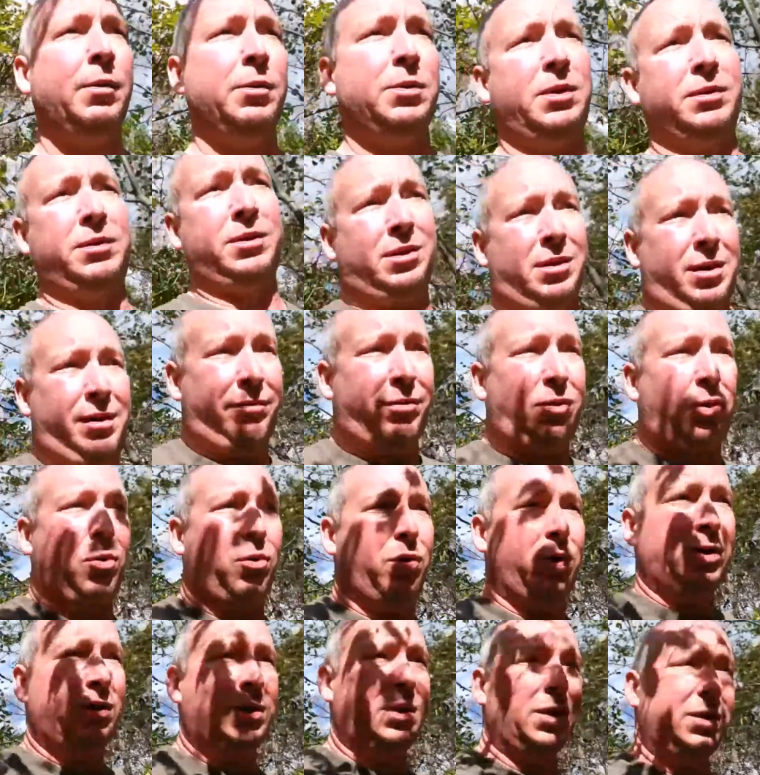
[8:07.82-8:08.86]
which is, of
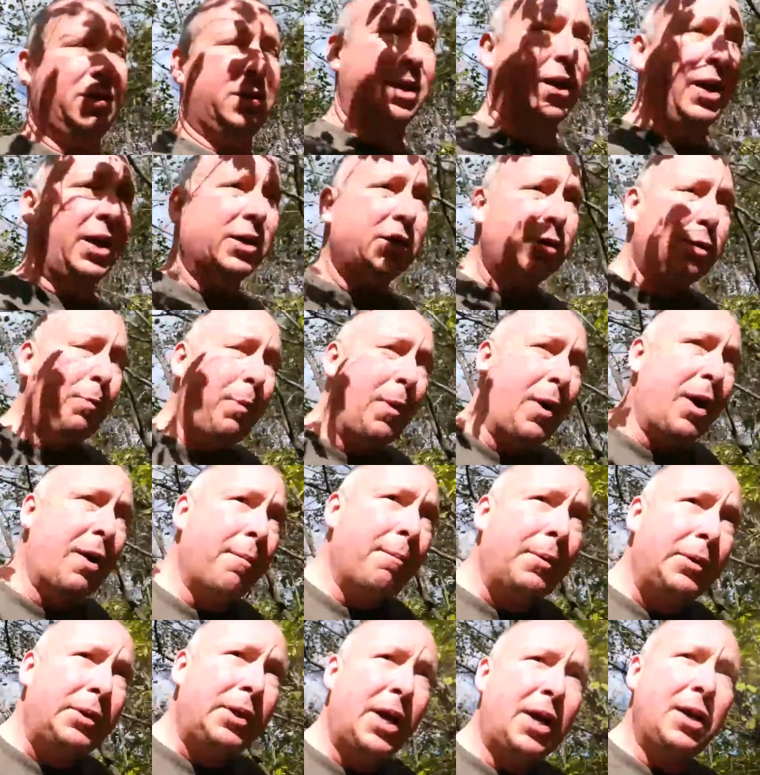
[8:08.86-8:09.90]
course is a uh, Spam
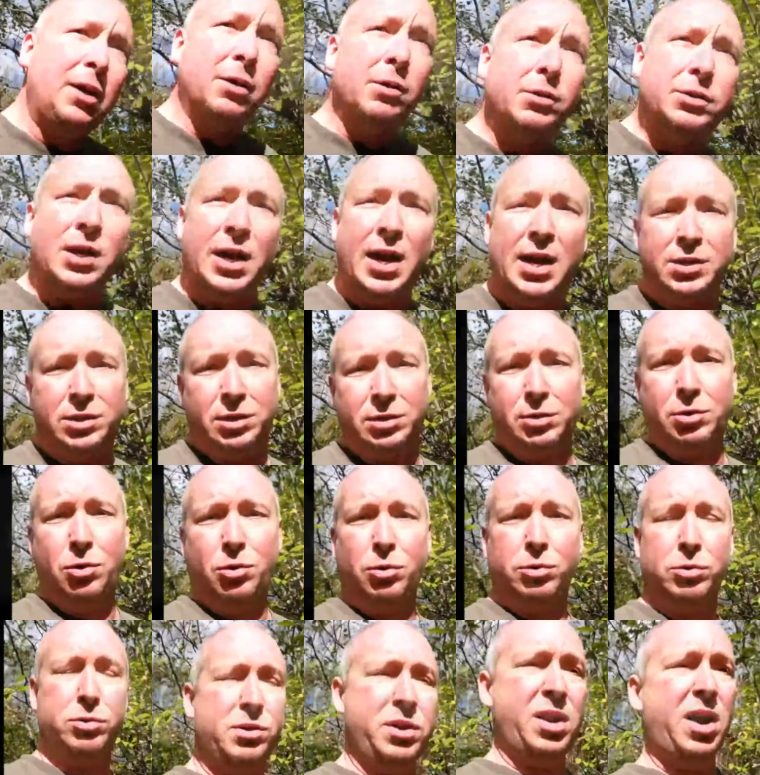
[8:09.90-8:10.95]
Potatoes Asian
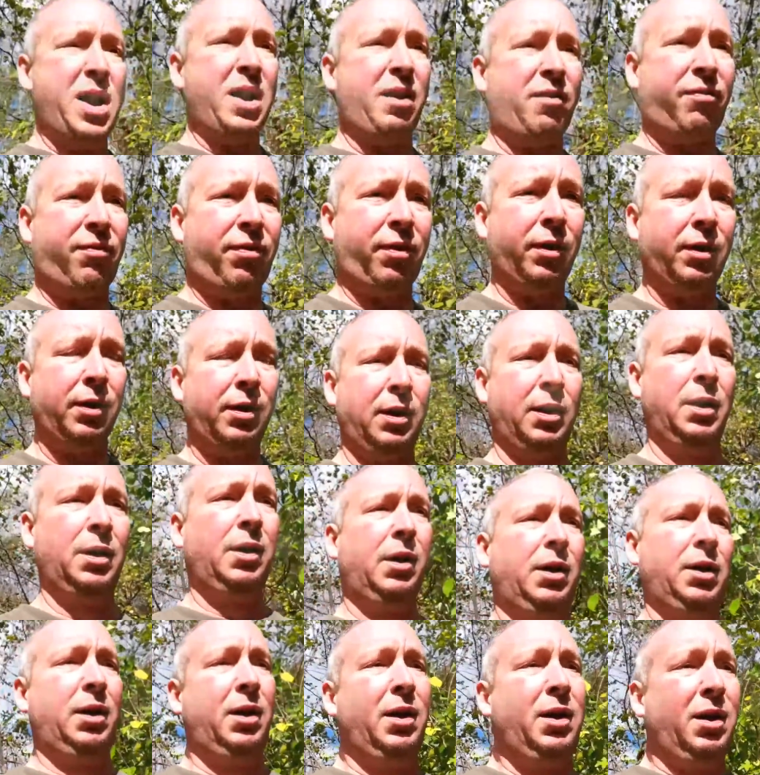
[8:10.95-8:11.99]
Noodles knife.
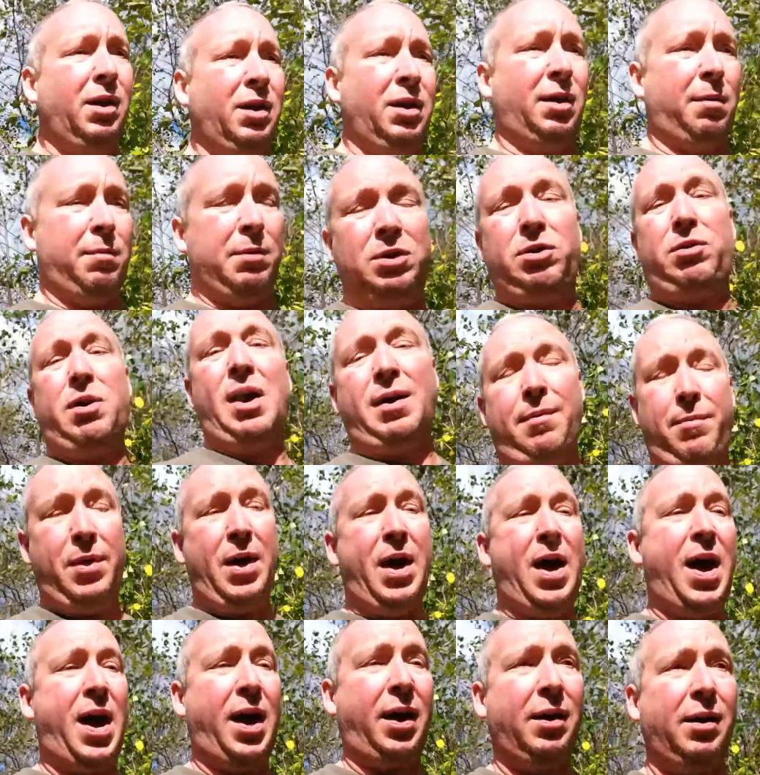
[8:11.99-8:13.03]
When you grab
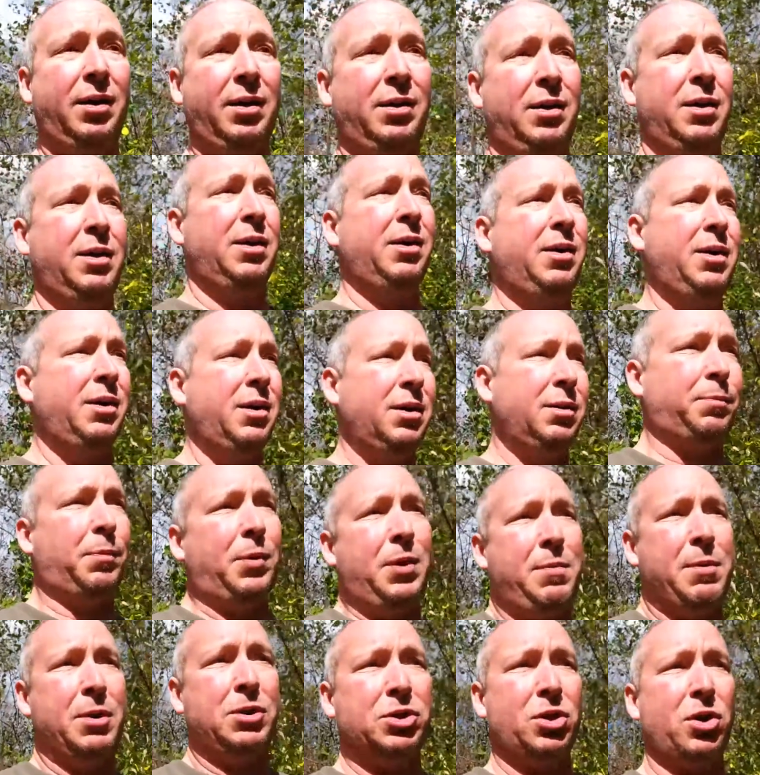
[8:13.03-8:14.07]
that, it's
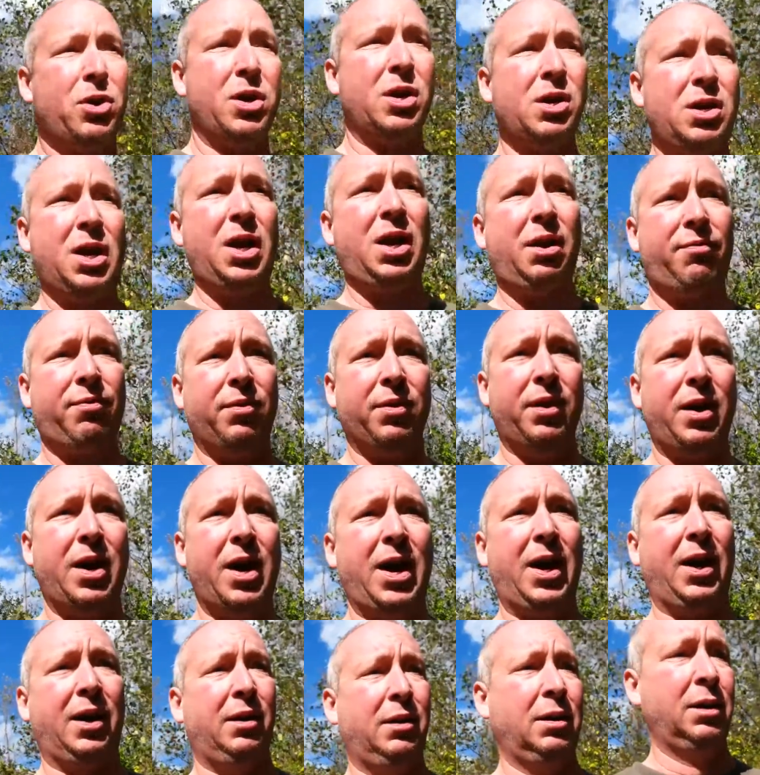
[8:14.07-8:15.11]
pretty much all you need for the
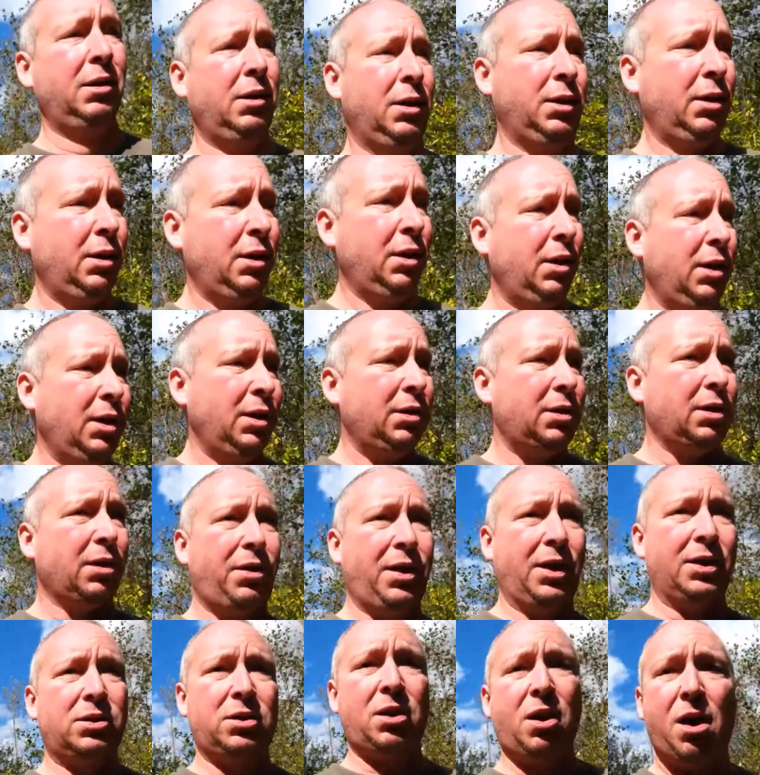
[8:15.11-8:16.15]
night until
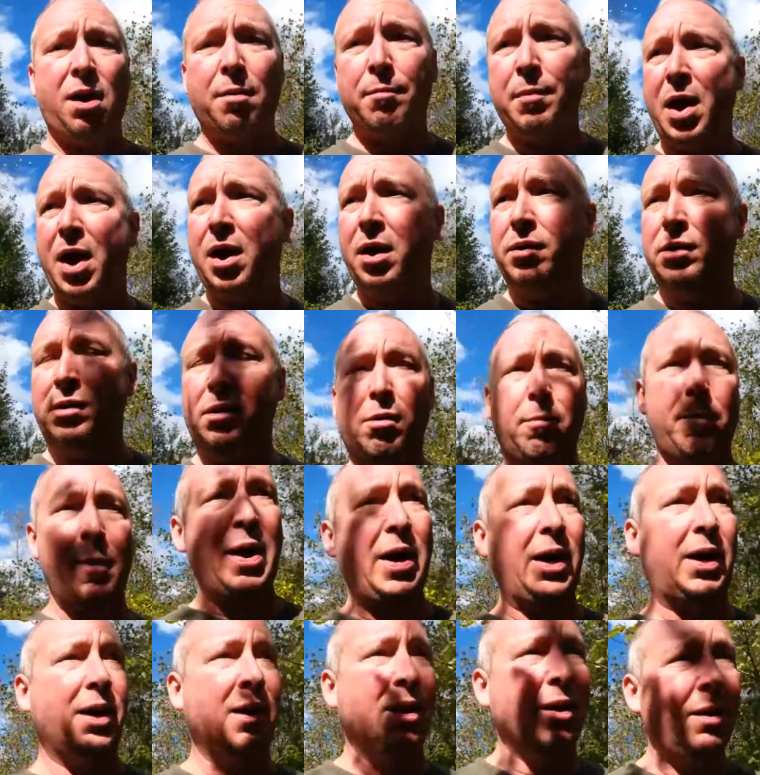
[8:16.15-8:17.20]
things calm down. You can go
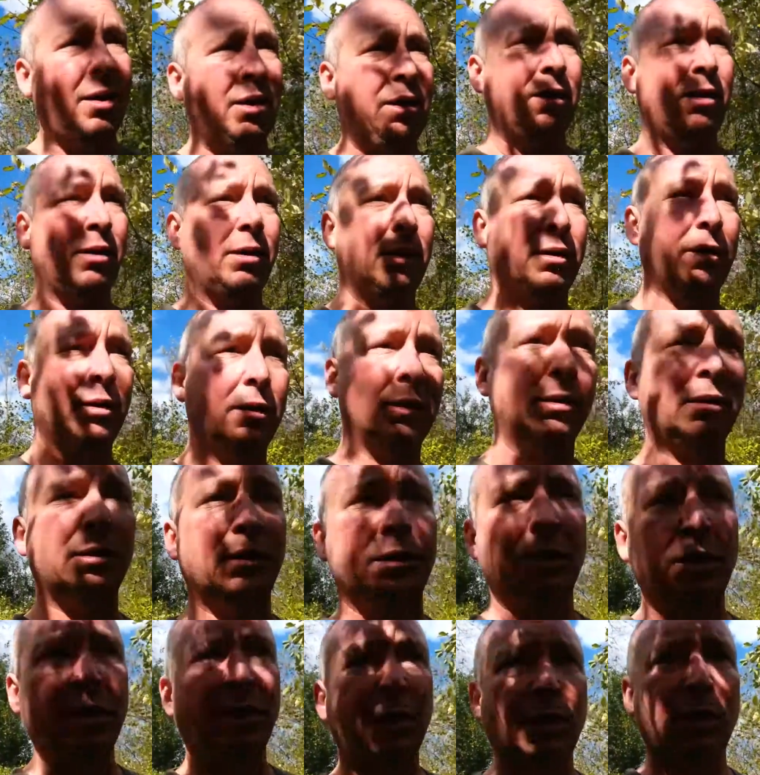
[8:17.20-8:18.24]
back in.
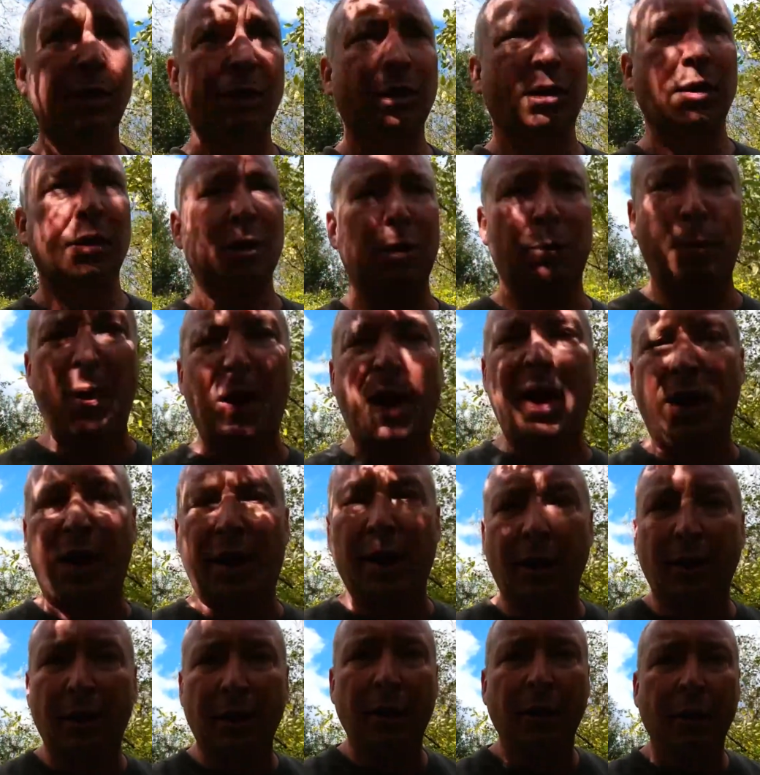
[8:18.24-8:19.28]

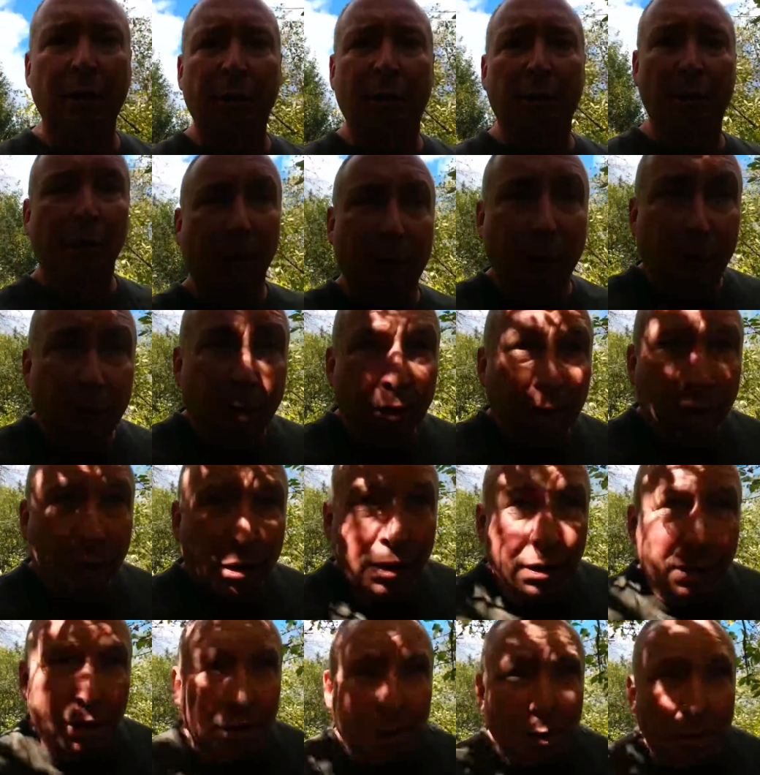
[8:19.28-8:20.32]
Spank.
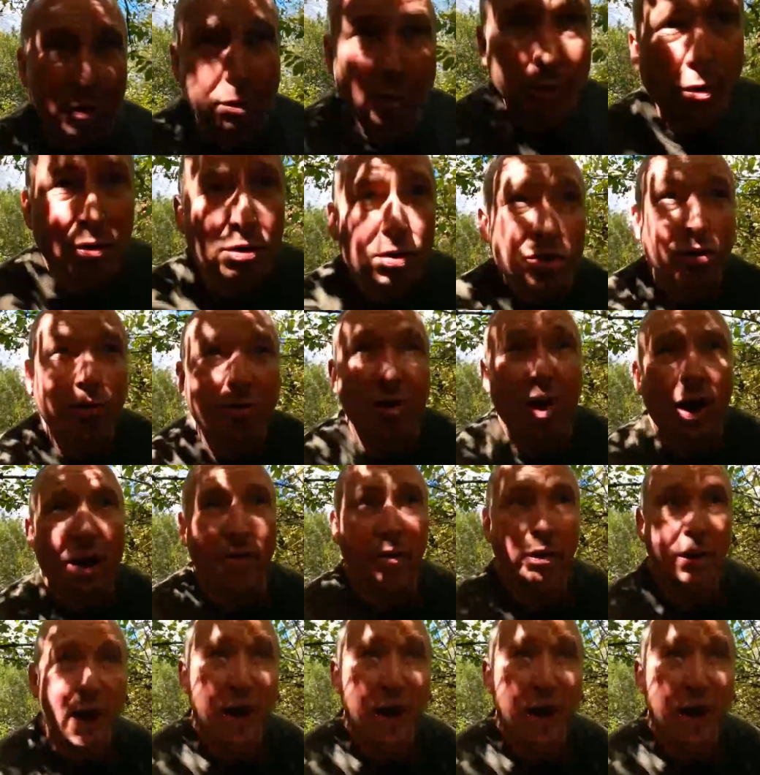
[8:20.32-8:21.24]
Not a good survival